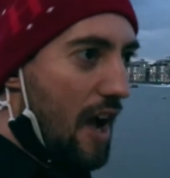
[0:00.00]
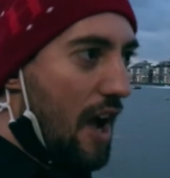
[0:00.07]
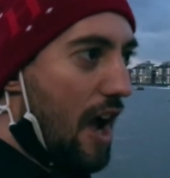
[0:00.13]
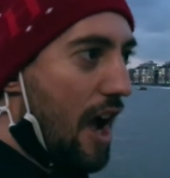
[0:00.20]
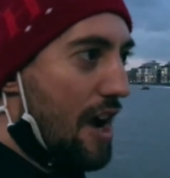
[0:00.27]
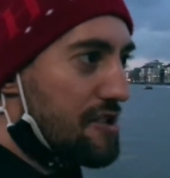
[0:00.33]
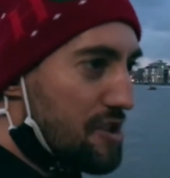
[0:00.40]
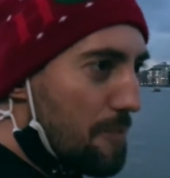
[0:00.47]

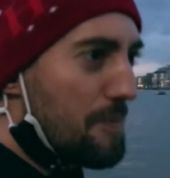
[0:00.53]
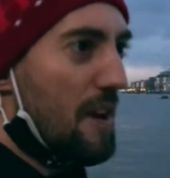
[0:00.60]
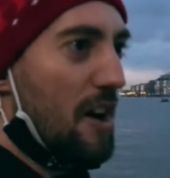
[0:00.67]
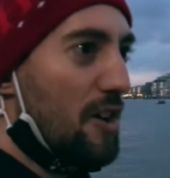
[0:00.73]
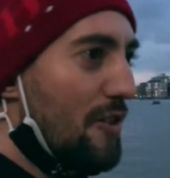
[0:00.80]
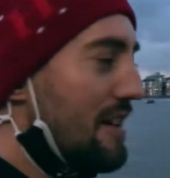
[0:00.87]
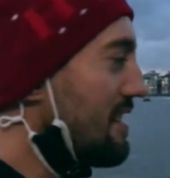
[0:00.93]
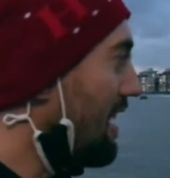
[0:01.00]
I should be
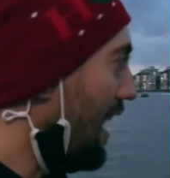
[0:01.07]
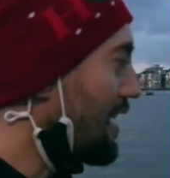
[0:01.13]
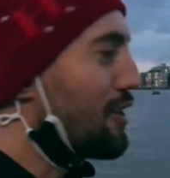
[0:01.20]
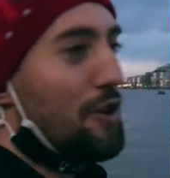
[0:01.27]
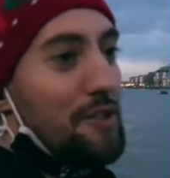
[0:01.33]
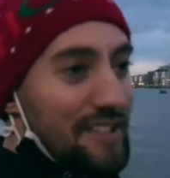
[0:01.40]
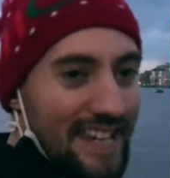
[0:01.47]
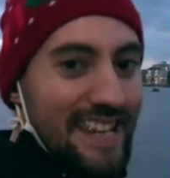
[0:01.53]
hungry, I
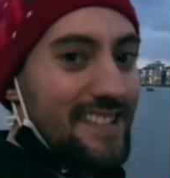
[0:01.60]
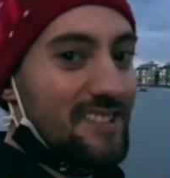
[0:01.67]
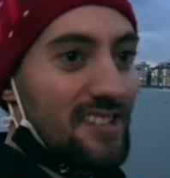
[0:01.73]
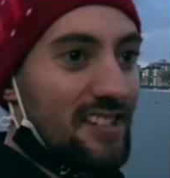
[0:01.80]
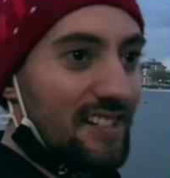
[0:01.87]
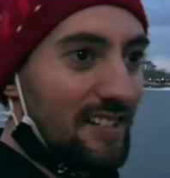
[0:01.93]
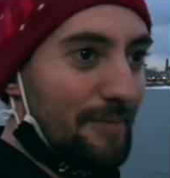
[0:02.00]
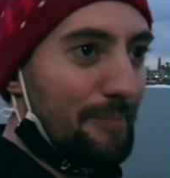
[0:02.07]
could eat
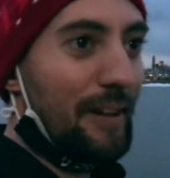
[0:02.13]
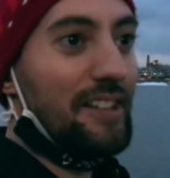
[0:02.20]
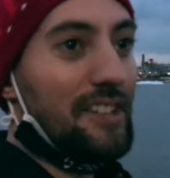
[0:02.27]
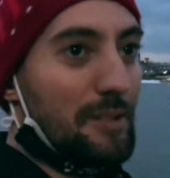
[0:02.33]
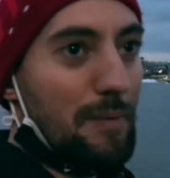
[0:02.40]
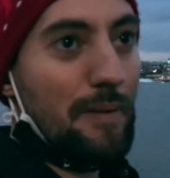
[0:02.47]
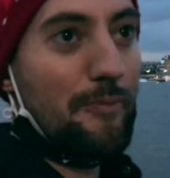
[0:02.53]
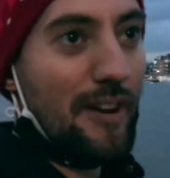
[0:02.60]
because
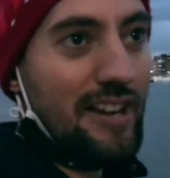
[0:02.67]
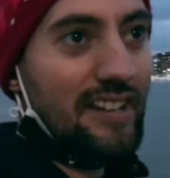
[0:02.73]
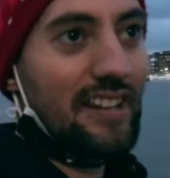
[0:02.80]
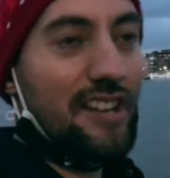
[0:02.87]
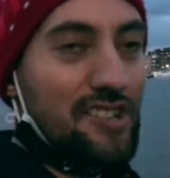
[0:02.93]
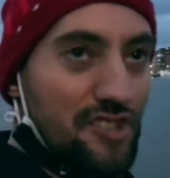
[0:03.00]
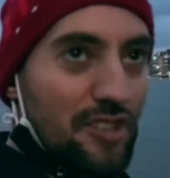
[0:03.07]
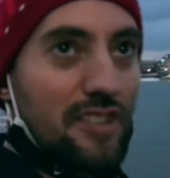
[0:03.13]
it's my break and
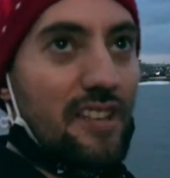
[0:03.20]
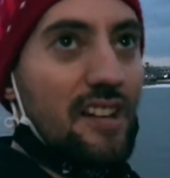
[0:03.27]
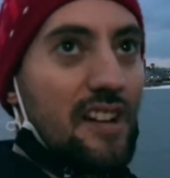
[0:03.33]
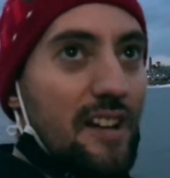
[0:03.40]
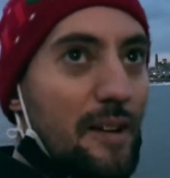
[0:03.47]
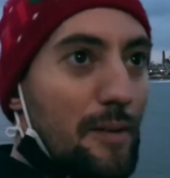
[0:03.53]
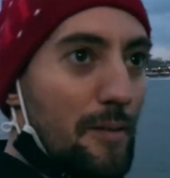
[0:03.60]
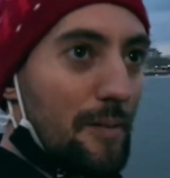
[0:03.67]
I should
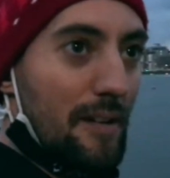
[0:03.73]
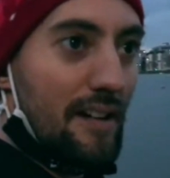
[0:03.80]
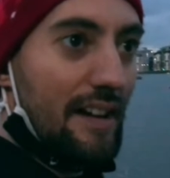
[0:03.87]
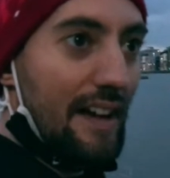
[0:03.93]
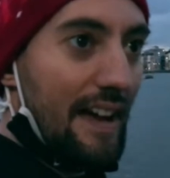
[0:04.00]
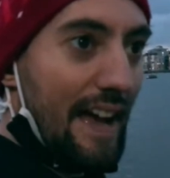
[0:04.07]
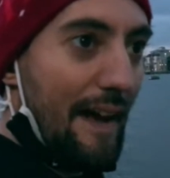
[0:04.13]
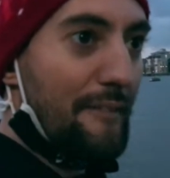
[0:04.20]

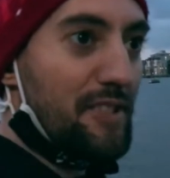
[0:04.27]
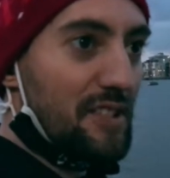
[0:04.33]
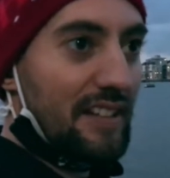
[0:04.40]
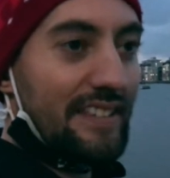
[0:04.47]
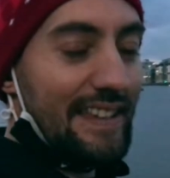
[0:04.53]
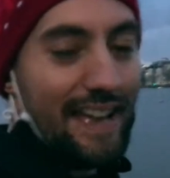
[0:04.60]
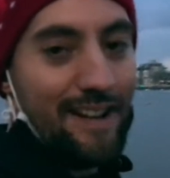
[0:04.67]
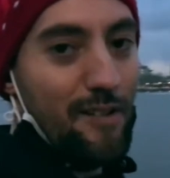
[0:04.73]
have
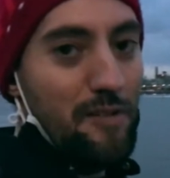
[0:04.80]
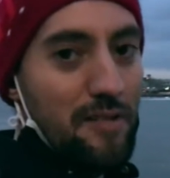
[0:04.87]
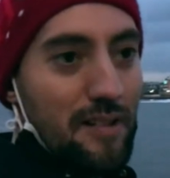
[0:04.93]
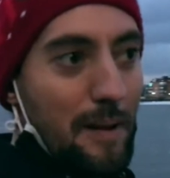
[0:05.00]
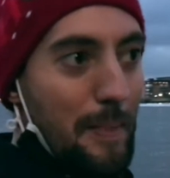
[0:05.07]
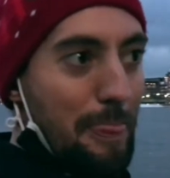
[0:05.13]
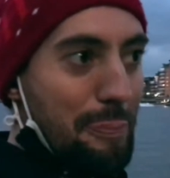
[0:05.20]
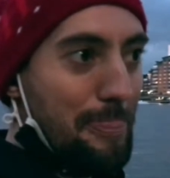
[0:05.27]
something now,
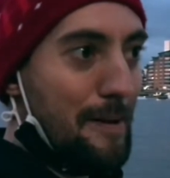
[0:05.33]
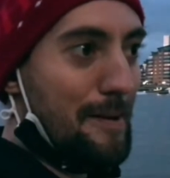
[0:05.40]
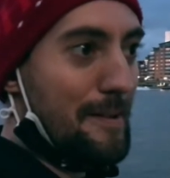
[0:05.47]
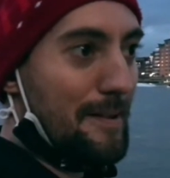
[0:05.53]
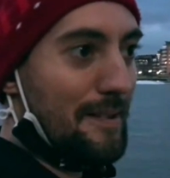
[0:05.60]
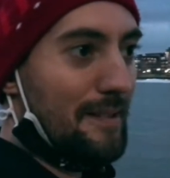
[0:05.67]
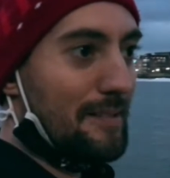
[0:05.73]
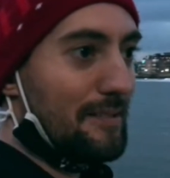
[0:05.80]

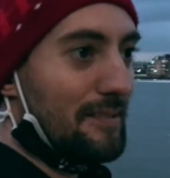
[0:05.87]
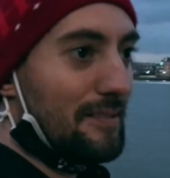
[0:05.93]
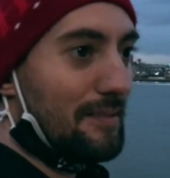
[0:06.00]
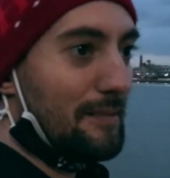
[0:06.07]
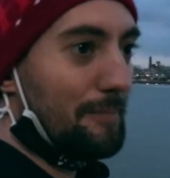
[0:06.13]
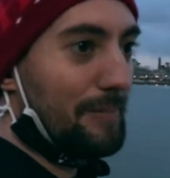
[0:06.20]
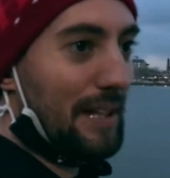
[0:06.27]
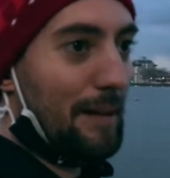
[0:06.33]

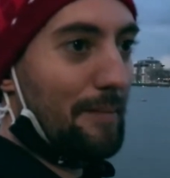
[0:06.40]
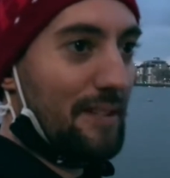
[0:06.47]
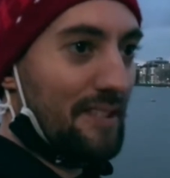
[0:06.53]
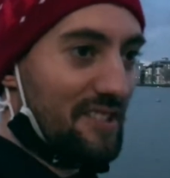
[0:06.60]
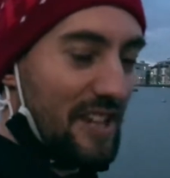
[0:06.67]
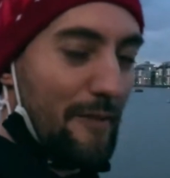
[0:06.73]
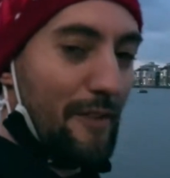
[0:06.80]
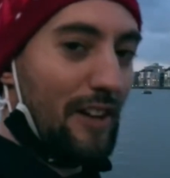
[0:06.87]
but I'm going to
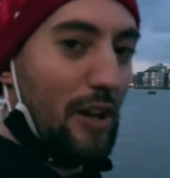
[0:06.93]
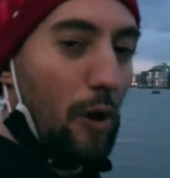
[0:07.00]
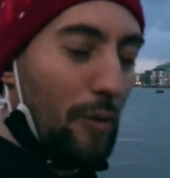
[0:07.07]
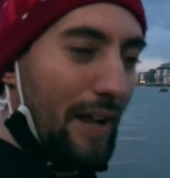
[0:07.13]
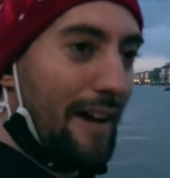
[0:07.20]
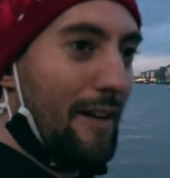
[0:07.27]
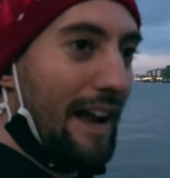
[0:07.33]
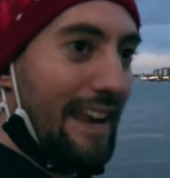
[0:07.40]
see if I can hold
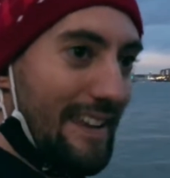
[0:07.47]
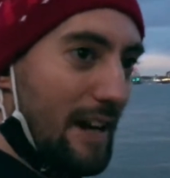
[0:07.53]
out a little